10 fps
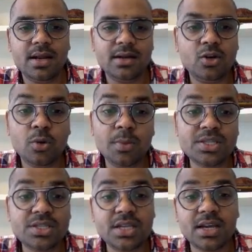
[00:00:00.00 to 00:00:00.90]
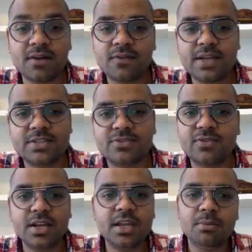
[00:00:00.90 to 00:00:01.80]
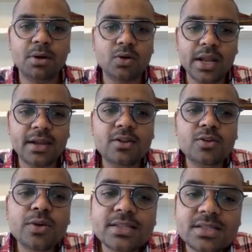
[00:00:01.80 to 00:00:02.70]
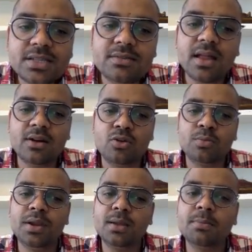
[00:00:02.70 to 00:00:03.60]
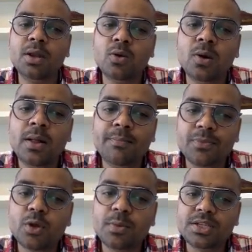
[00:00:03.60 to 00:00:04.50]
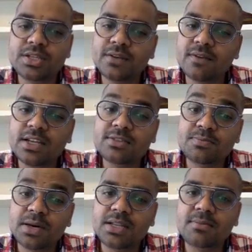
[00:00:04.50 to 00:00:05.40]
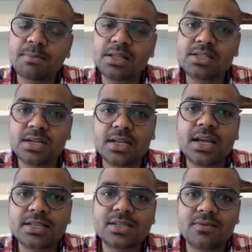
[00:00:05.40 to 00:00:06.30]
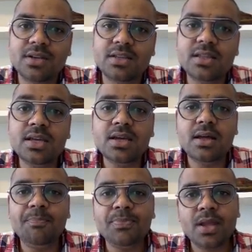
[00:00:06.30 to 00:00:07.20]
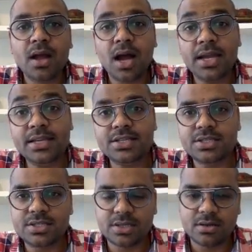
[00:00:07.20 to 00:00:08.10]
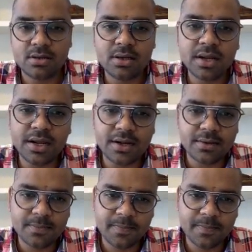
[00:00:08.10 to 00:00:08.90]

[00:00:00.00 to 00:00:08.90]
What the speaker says: that domestic affairs worry about, and you can see that rubric below, domestic worries, pulsatilla is given in the highest grade.